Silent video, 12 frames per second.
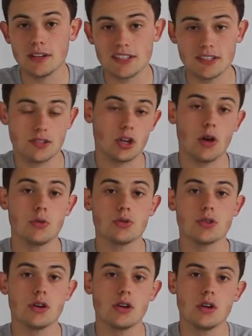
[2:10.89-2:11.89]
And it
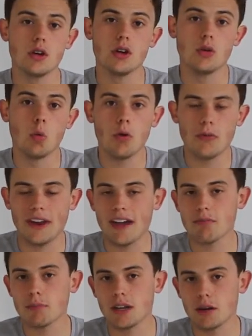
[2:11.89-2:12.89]
shows that Watford
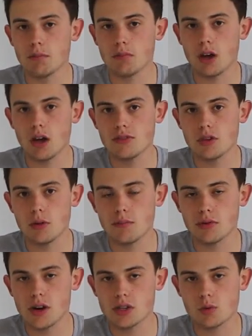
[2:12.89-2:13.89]
haven't been too
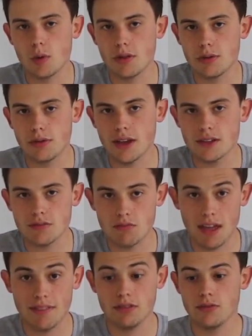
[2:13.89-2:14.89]
impressed with their
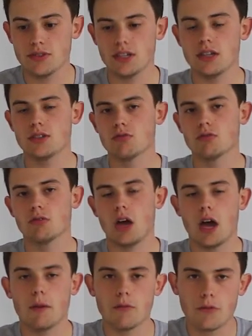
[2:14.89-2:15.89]
end of season
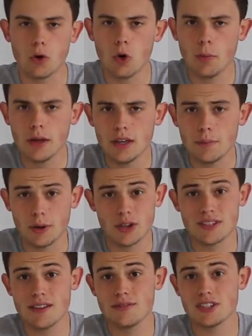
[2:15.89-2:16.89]
form,
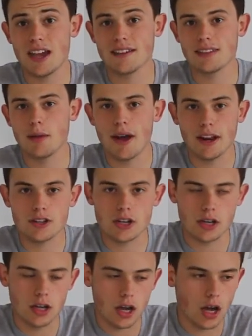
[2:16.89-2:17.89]
because they've sacked their
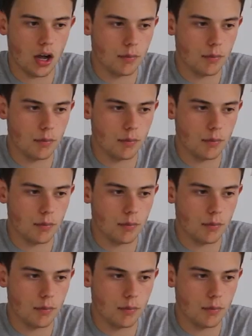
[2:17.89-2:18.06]
manager,